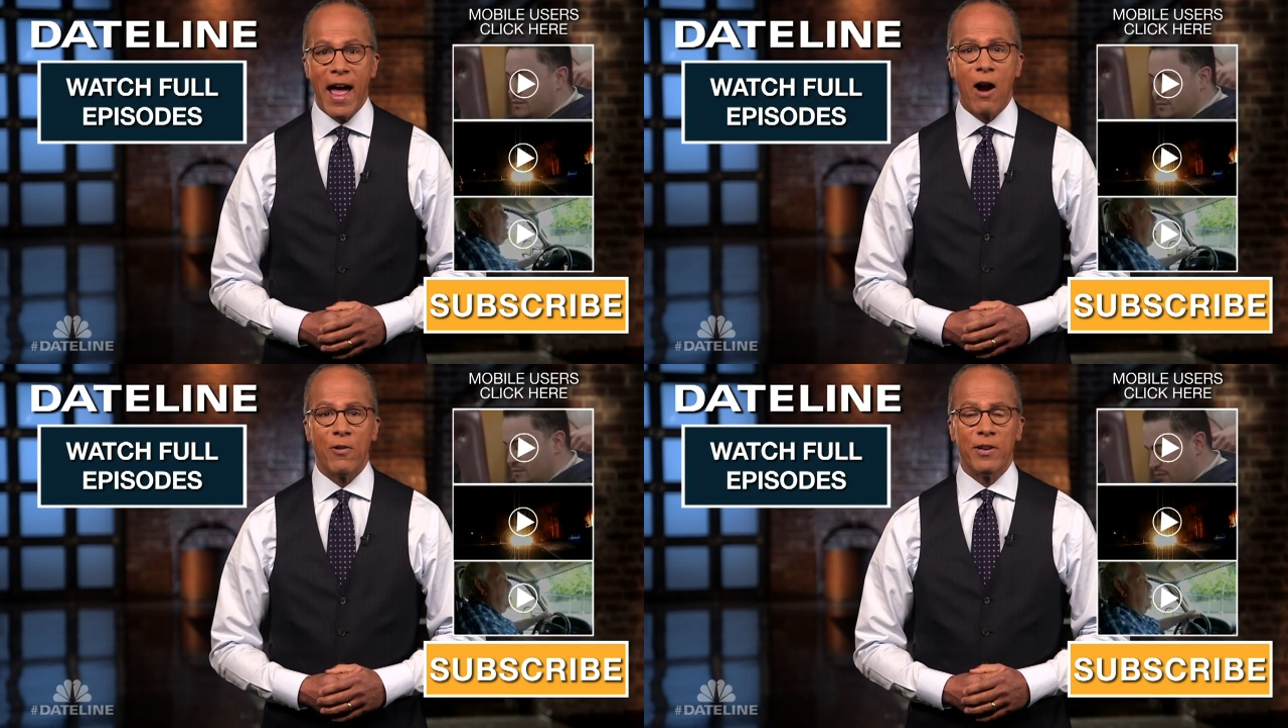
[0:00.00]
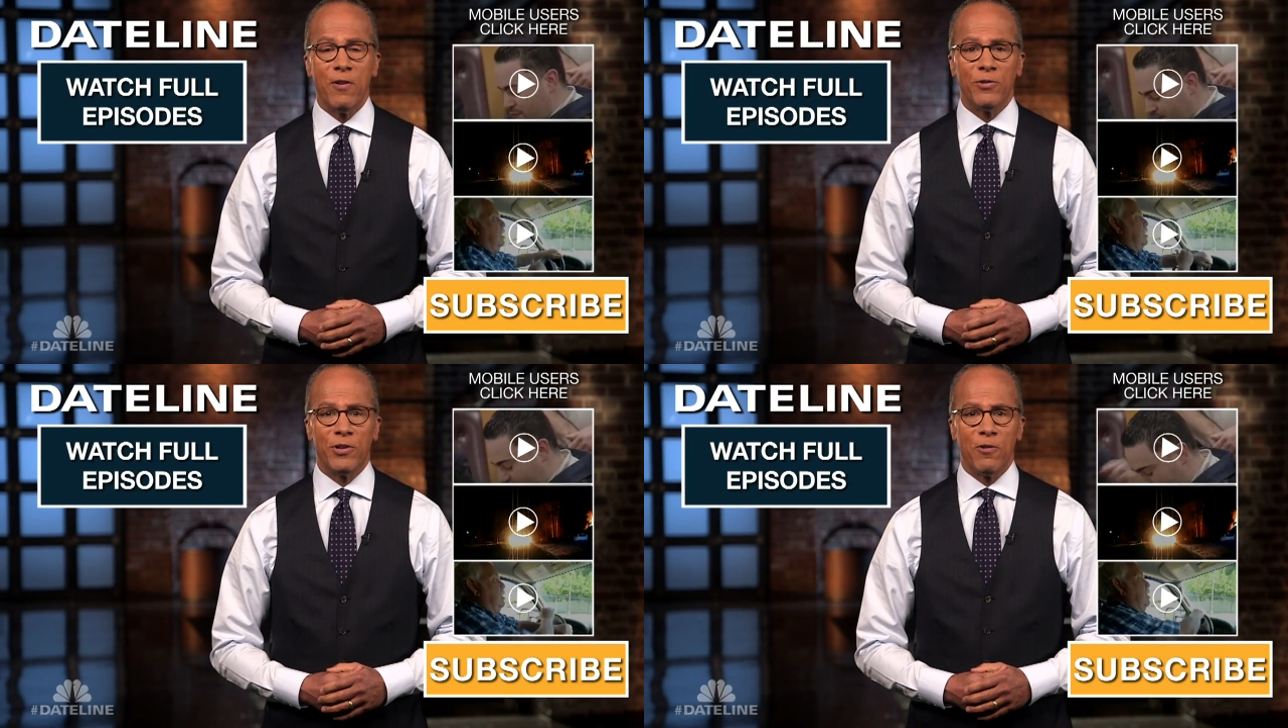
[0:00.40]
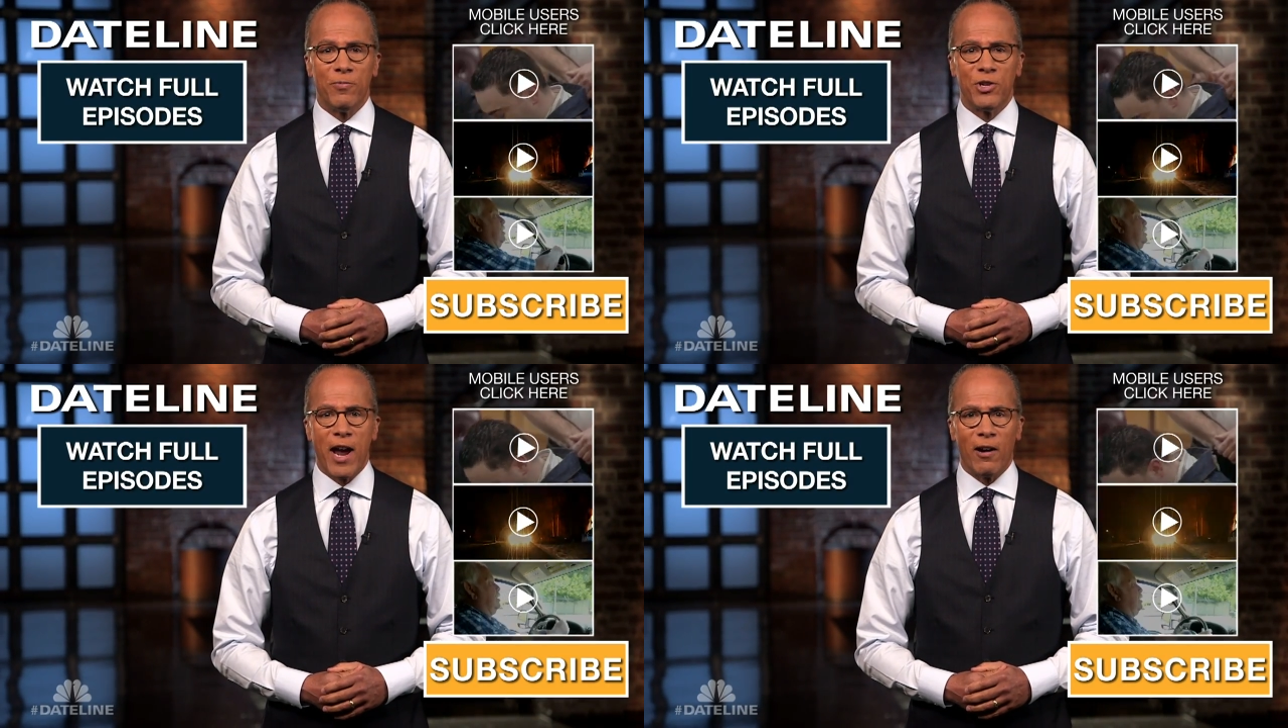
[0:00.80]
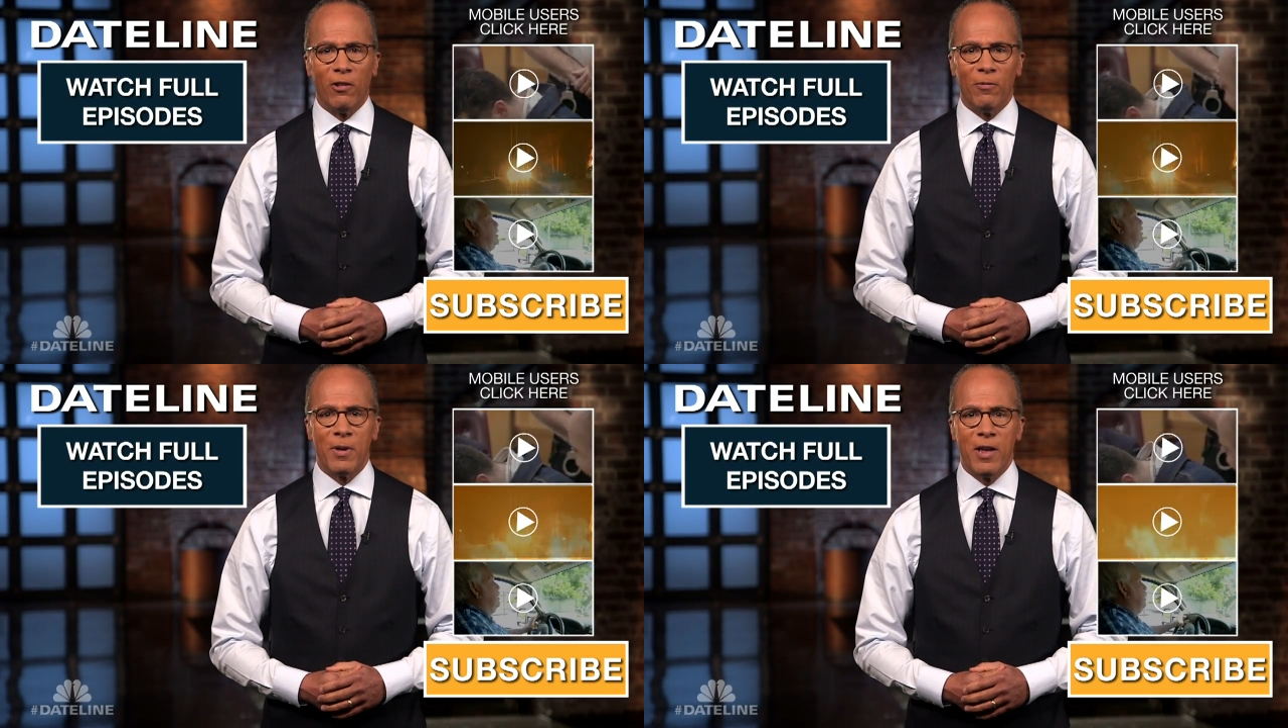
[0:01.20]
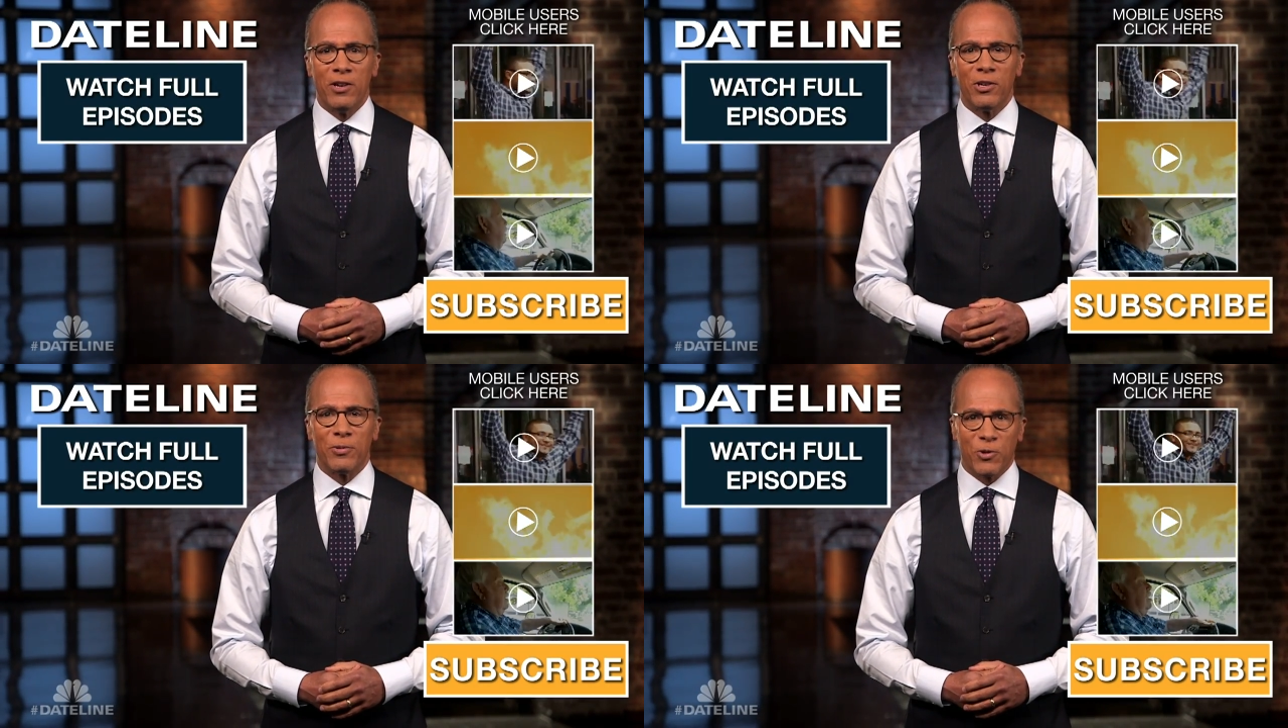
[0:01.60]
our YouTube channel.
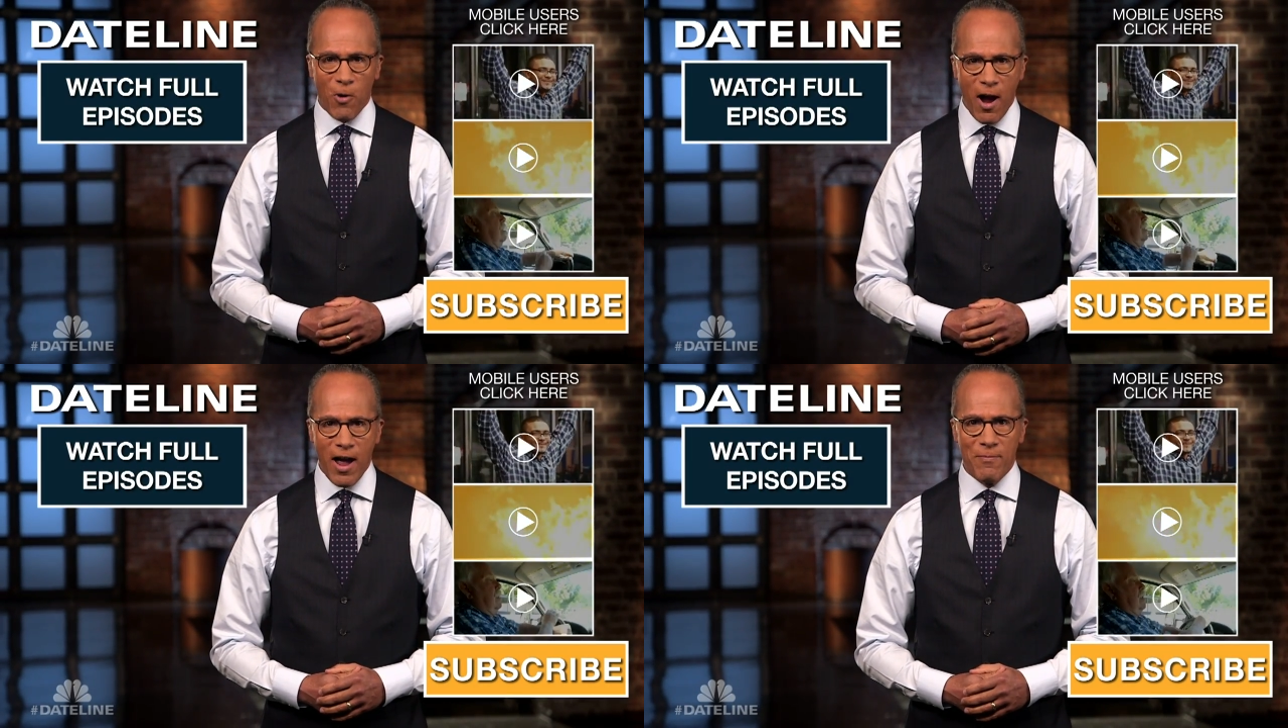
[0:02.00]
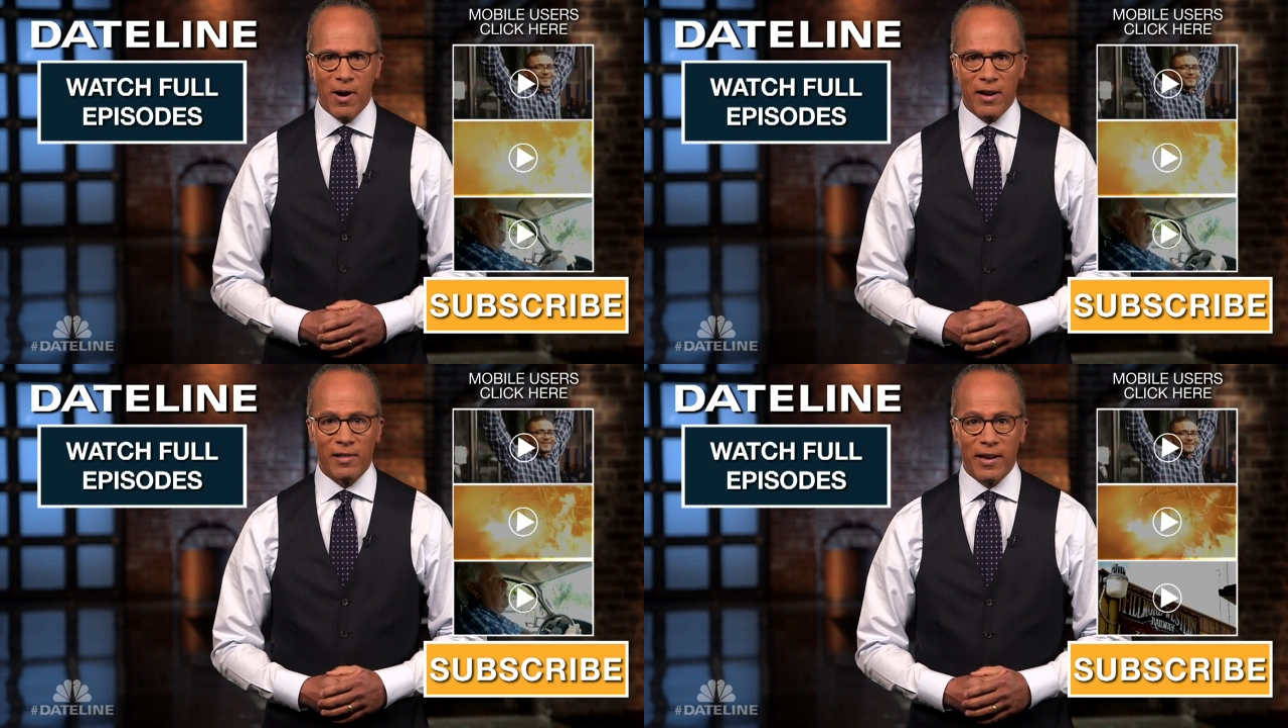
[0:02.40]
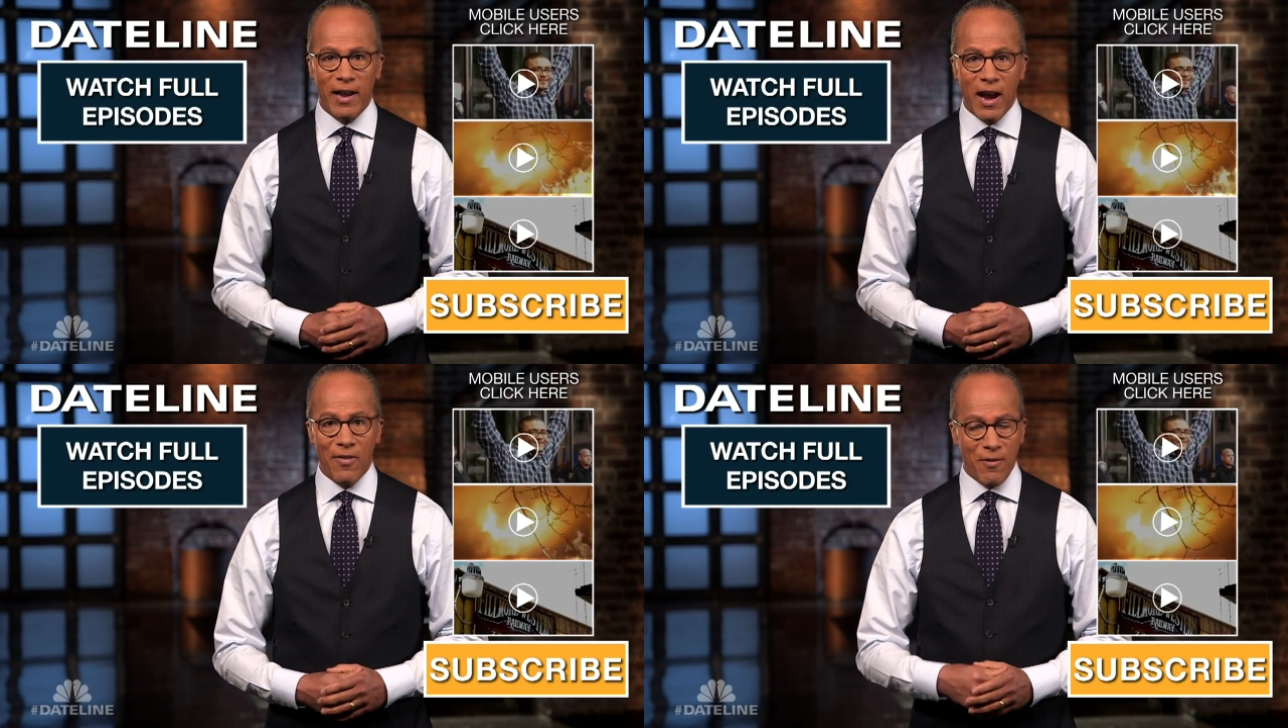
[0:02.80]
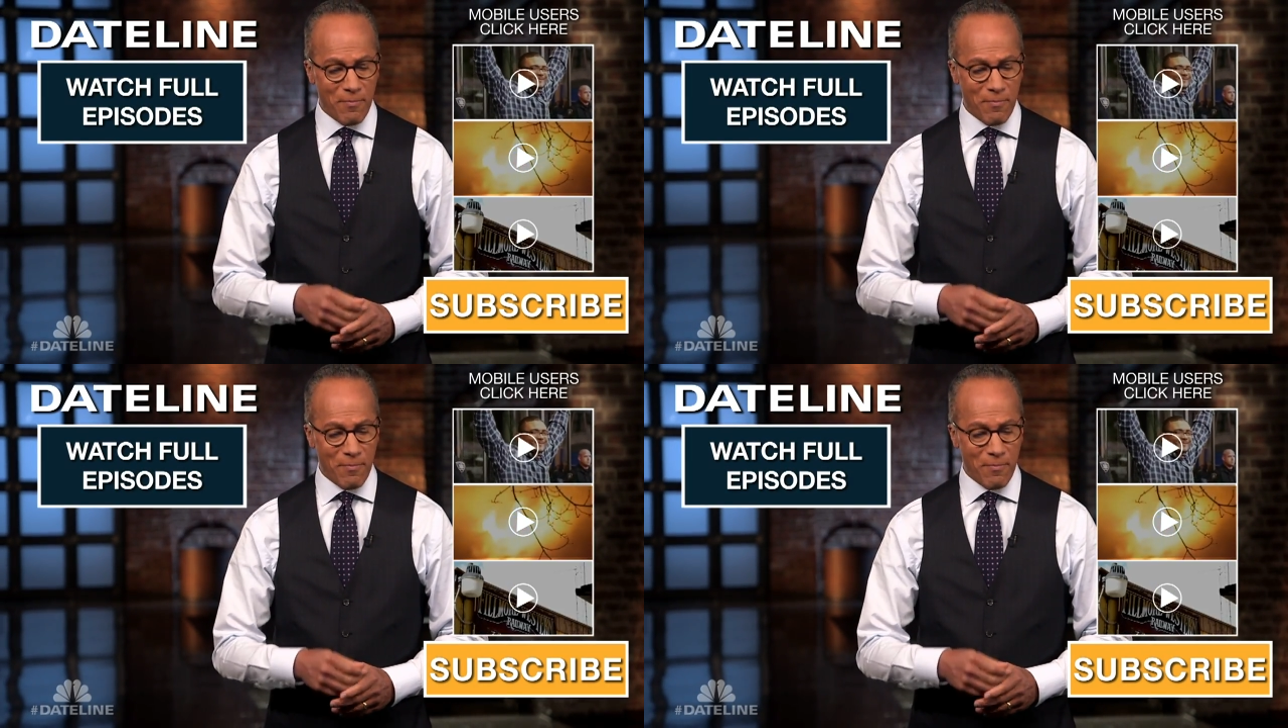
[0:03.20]
Subscribe by clicking on the